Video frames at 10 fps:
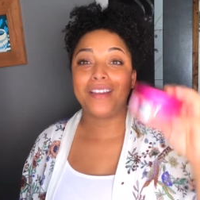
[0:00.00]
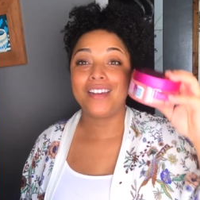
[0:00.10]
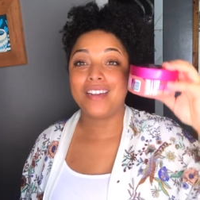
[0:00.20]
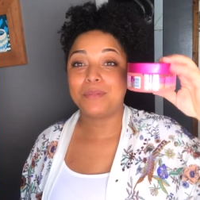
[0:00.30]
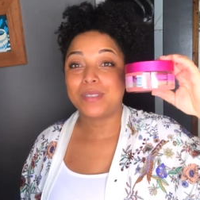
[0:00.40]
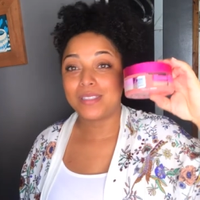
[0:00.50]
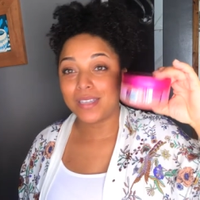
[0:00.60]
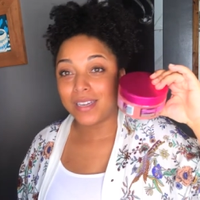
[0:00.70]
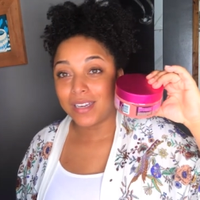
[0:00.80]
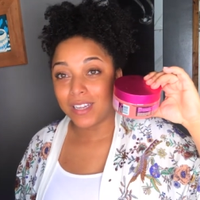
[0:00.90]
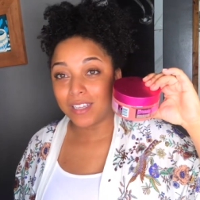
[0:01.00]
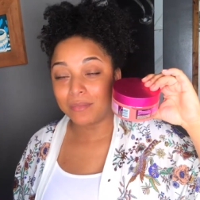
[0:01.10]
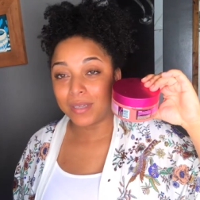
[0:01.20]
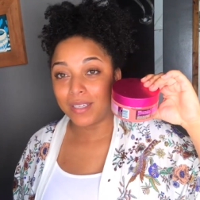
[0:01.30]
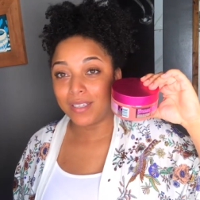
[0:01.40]
ended up
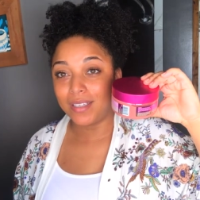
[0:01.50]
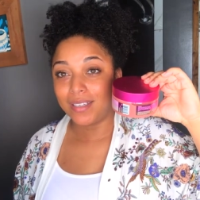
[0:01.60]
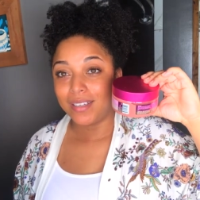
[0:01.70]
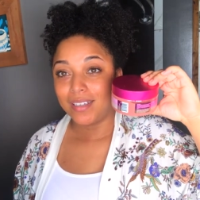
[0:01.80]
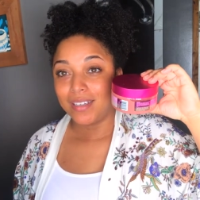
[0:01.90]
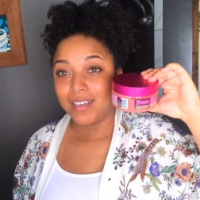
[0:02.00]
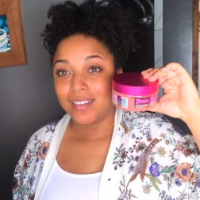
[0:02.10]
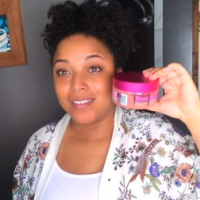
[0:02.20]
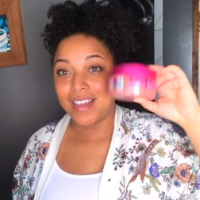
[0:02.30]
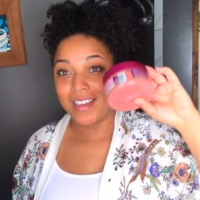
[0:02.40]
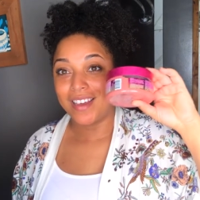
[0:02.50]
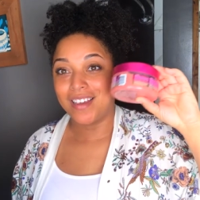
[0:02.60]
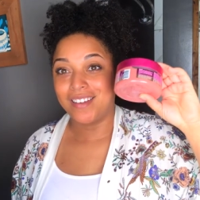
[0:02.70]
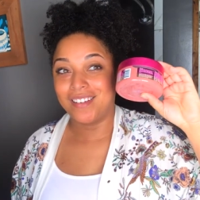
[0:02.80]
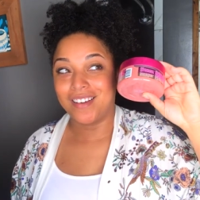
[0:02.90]
sending me like
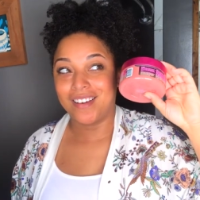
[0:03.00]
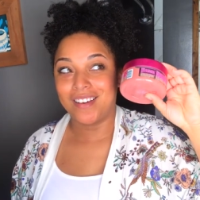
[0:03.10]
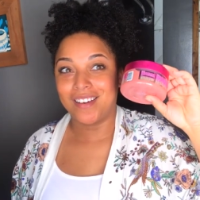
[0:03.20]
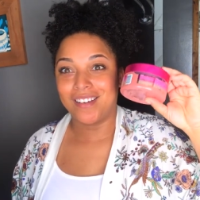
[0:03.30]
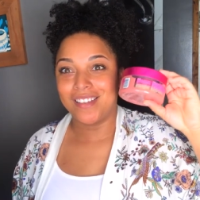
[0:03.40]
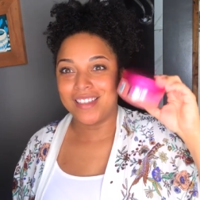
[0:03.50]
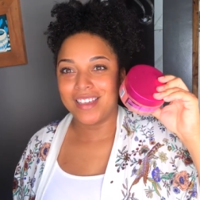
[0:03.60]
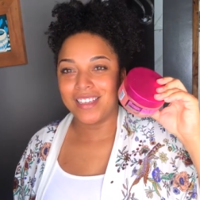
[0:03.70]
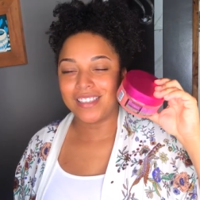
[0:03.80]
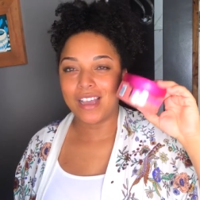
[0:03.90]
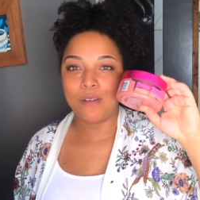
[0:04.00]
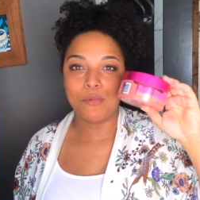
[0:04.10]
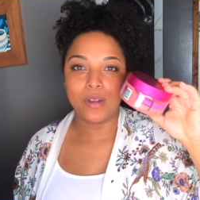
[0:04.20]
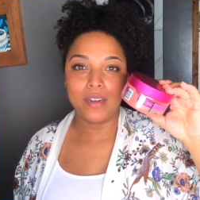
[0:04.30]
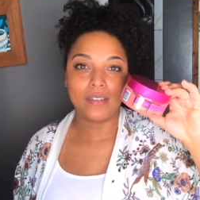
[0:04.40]
this. I
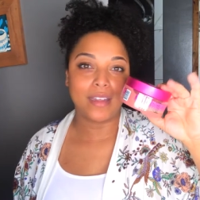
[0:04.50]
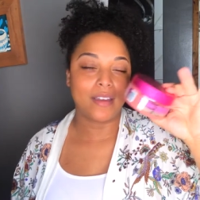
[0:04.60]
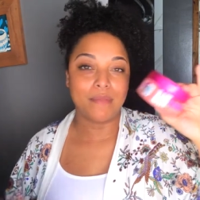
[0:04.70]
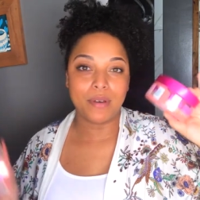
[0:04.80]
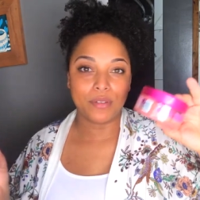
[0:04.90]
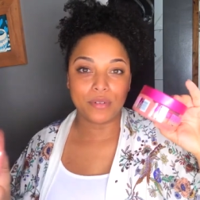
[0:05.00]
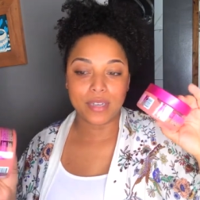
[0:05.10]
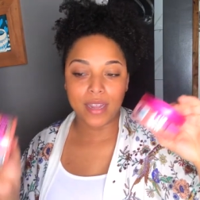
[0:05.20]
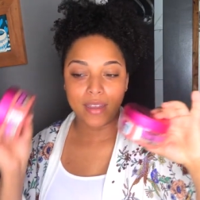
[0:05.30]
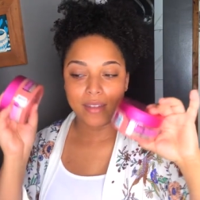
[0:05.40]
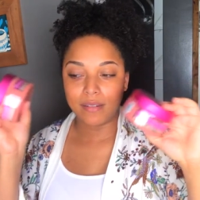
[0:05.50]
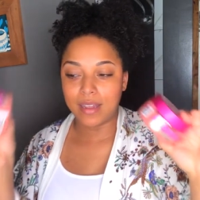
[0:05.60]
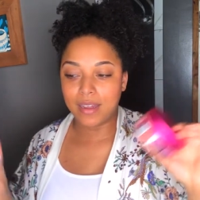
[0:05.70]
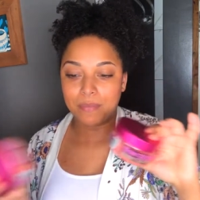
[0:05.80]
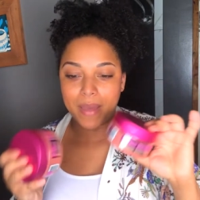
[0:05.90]
won like a Mother's Day
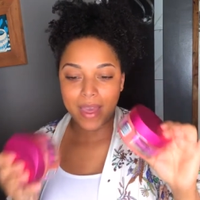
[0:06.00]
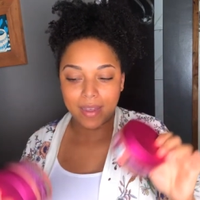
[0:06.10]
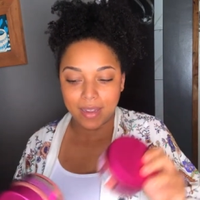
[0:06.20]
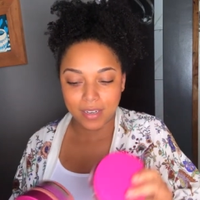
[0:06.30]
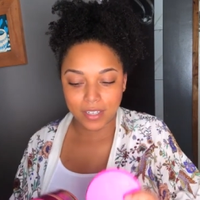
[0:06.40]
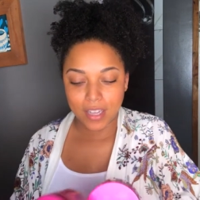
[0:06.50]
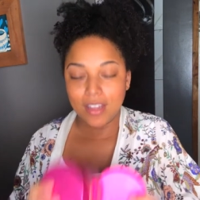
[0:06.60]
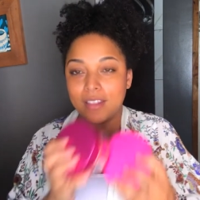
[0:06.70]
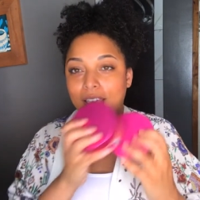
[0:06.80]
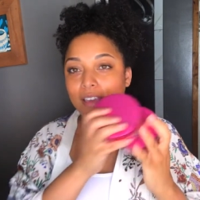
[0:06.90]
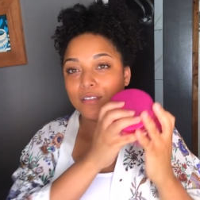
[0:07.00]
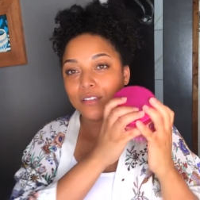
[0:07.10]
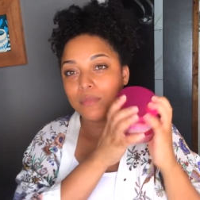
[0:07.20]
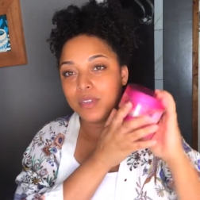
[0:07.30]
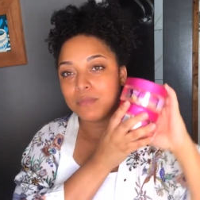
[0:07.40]
like package. Thank you
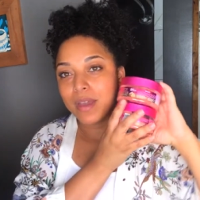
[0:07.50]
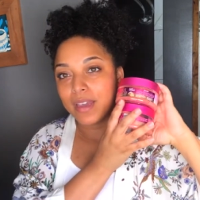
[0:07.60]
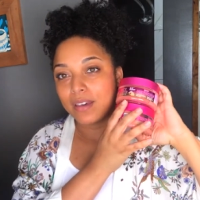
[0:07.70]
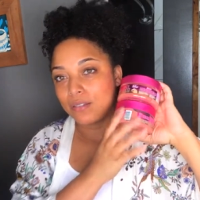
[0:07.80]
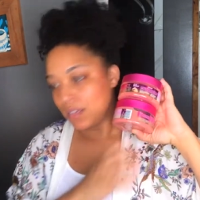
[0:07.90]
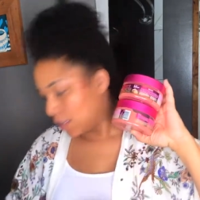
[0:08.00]
so much, Mielle.